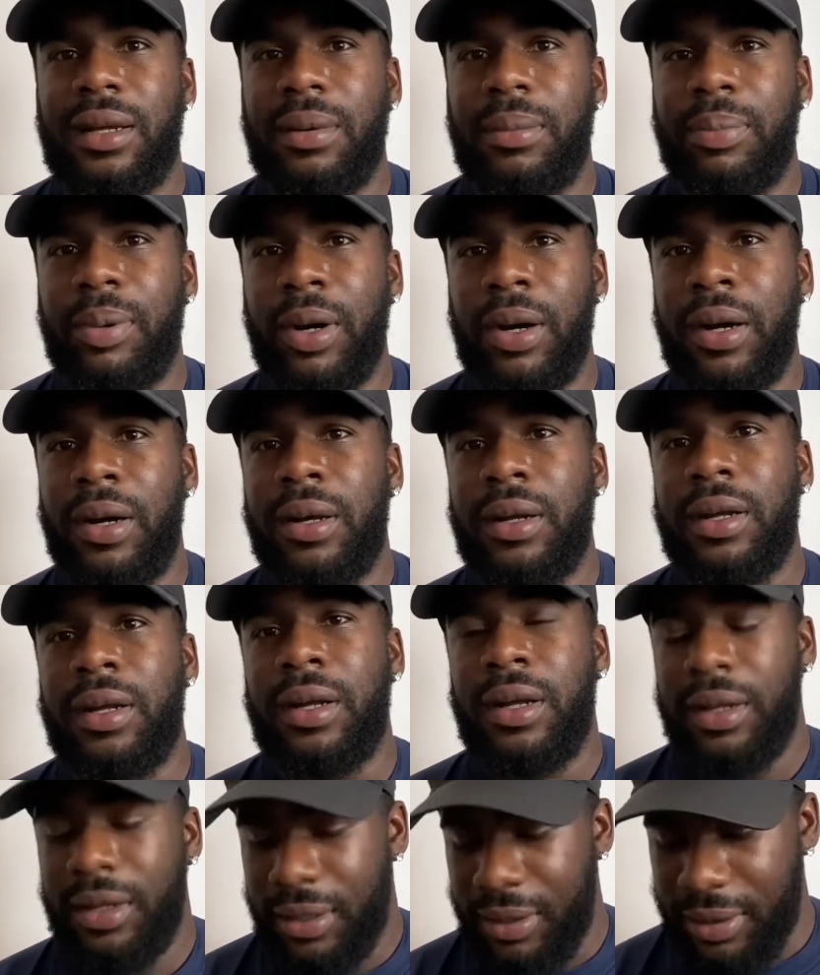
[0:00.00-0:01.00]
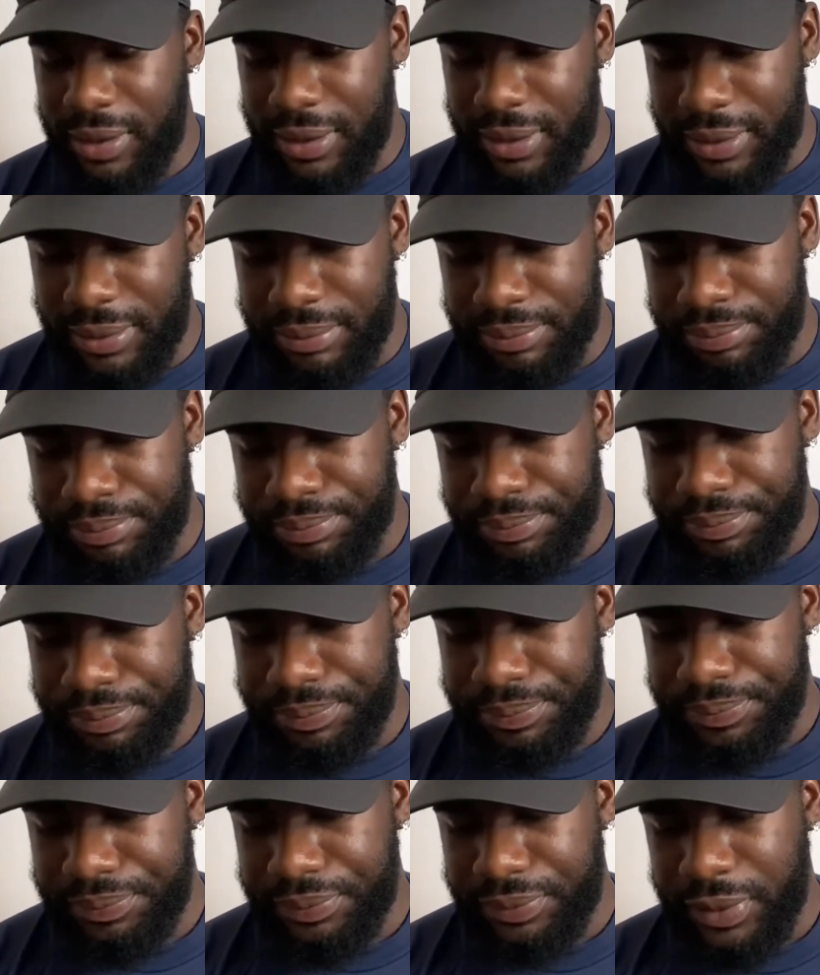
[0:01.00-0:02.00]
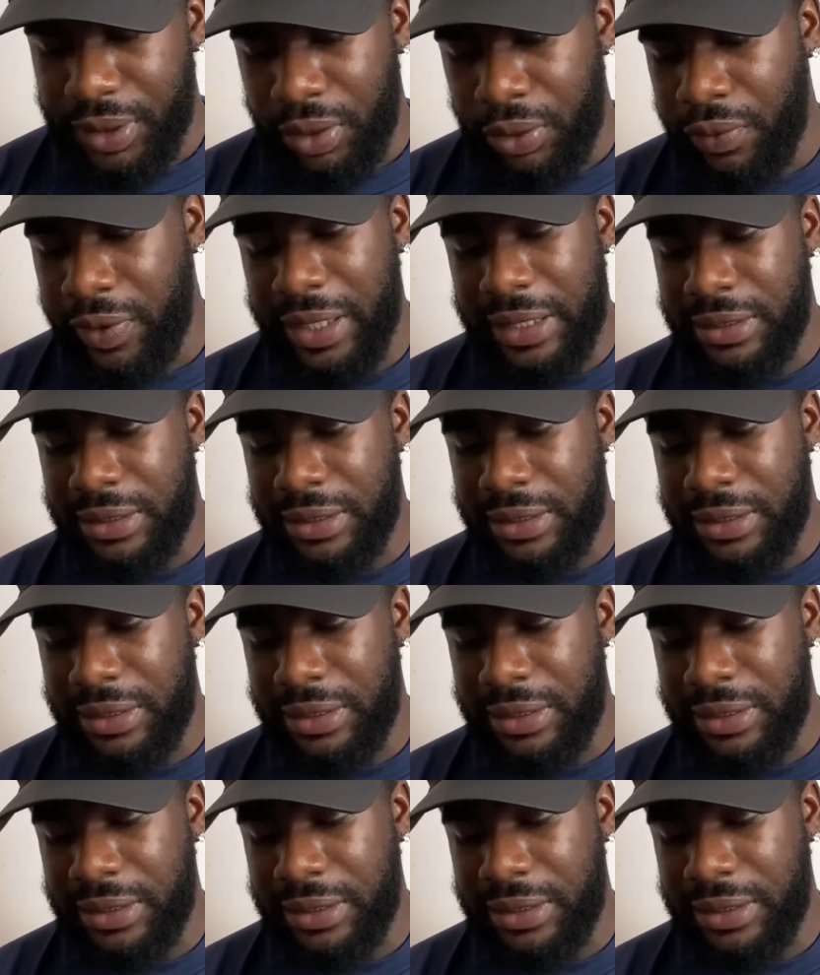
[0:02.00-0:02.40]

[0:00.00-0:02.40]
But great